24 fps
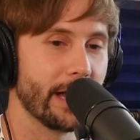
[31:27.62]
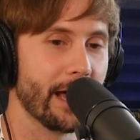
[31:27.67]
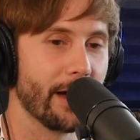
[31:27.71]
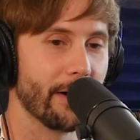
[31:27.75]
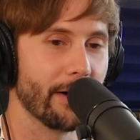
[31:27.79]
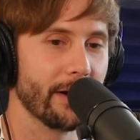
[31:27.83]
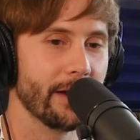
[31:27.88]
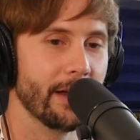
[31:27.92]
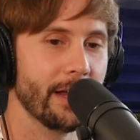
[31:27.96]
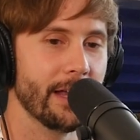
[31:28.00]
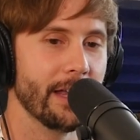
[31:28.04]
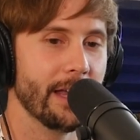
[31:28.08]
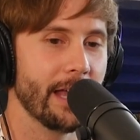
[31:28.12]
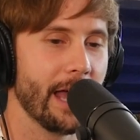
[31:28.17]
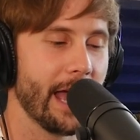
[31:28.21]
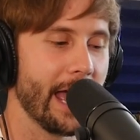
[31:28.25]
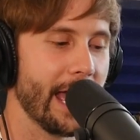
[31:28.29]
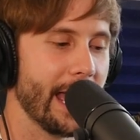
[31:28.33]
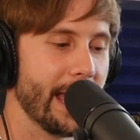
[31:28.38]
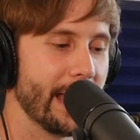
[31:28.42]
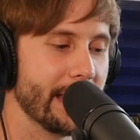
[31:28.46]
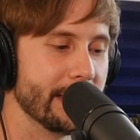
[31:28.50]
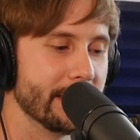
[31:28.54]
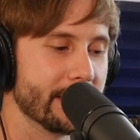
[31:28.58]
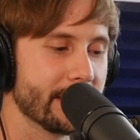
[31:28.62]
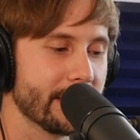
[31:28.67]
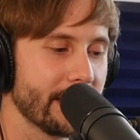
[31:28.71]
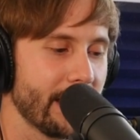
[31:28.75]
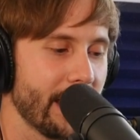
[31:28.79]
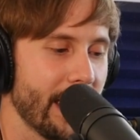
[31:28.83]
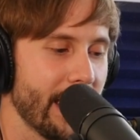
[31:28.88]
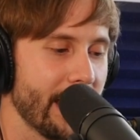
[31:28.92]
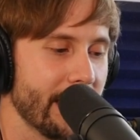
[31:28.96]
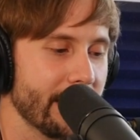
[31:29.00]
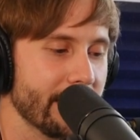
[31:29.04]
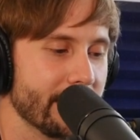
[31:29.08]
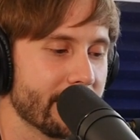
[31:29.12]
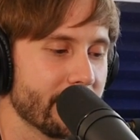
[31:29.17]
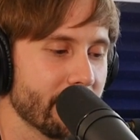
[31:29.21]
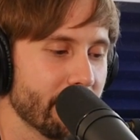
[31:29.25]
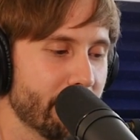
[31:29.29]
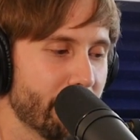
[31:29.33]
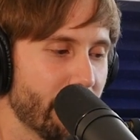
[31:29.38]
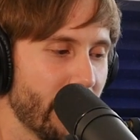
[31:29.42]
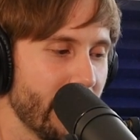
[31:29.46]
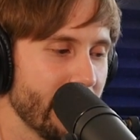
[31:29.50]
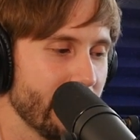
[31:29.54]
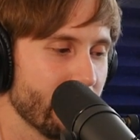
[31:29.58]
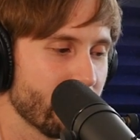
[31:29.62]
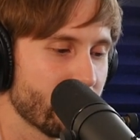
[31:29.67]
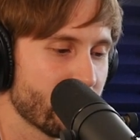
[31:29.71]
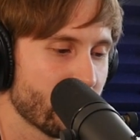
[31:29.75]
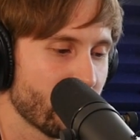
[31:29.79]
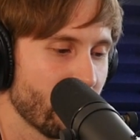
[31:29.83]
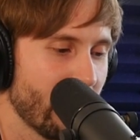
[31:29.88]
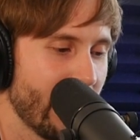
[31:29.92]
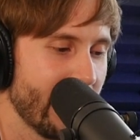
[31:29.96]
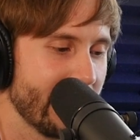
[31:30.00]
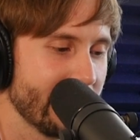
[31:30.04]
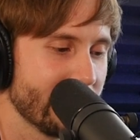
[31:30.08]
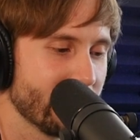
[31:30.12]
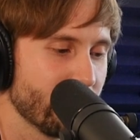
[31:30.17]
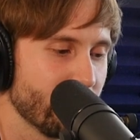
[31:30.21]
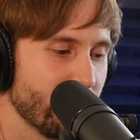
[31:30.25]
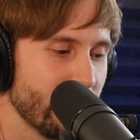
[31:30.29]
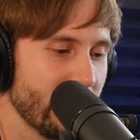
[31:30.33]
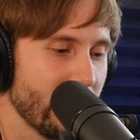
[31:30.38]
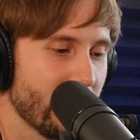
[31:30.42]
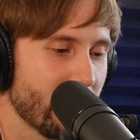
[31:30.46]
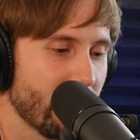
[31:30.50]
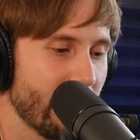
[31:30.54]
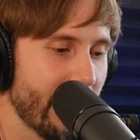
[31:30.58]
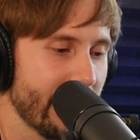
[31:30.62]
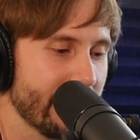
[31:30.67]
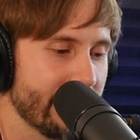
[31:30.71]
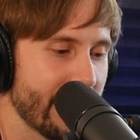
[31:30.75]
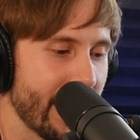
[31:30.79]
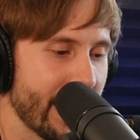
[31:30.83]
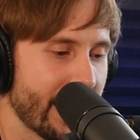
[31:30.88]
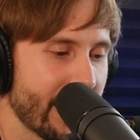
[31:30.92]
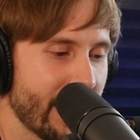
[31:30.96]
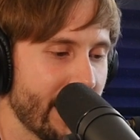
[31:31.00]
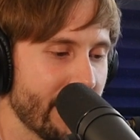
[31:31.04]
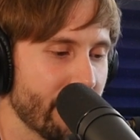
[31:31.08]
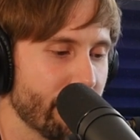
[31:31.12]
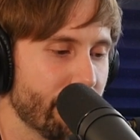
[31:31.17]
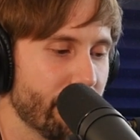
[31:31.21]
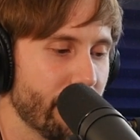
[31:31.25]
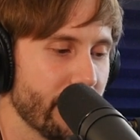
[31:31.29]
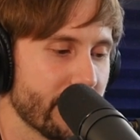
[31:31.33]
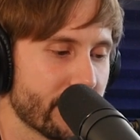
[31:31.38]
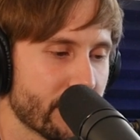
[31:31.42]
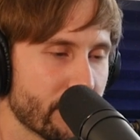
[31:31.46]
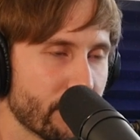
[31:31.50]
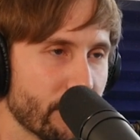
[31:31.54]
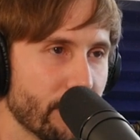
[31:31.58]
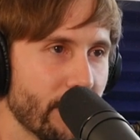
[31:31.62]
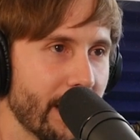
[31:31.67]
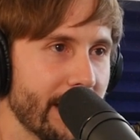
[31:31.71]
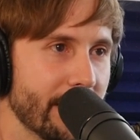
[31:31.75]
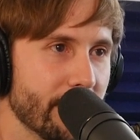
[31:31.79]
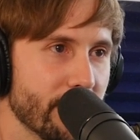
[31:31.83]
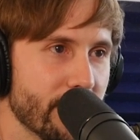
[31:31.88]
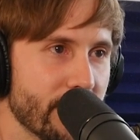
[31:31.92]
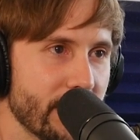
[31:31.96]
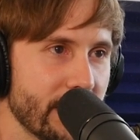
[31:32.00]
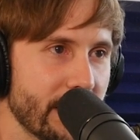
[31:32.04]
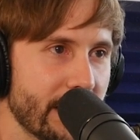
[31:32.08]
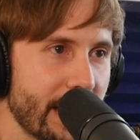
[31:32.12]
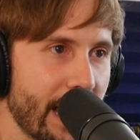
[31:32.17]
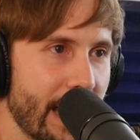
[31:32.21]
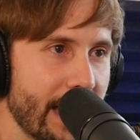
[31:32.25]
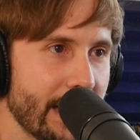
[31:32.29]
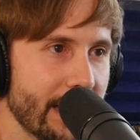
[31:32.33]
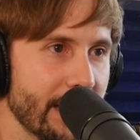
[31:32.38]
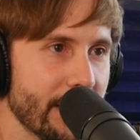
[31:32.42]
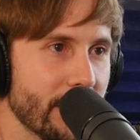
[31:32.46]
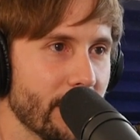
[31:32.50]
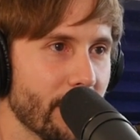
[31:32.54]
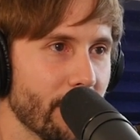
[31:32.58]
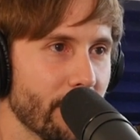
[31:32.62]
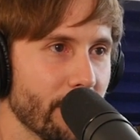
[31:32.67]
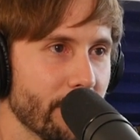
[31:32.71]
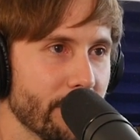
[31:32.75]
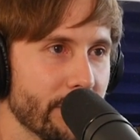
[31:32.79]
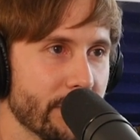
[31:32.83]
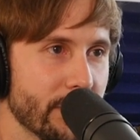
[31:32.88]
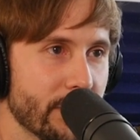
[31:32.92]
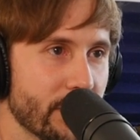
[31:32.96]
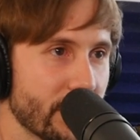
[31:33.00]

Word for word: an hour yep and and but you're trying to recreate that kind of visceral energy that you know